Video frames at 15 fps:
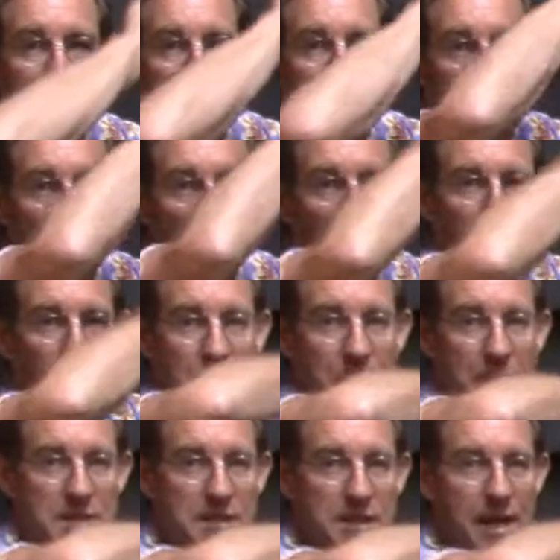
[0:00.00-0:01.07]
and one
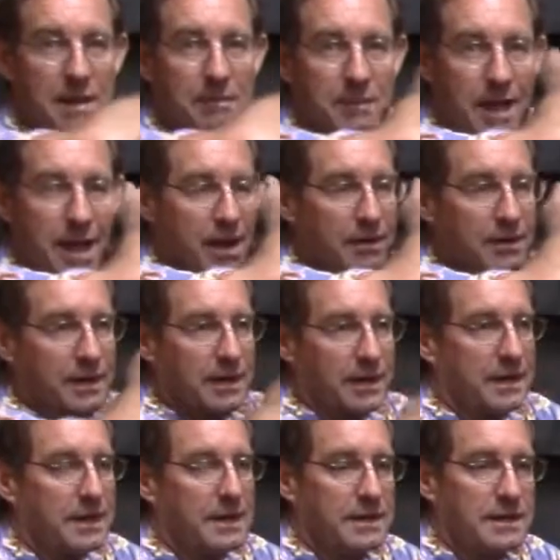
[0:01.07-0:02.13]
piece came down and it
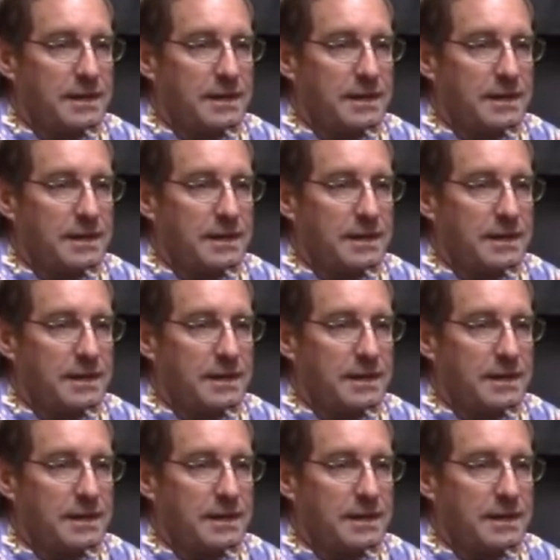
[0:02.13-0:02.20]
hit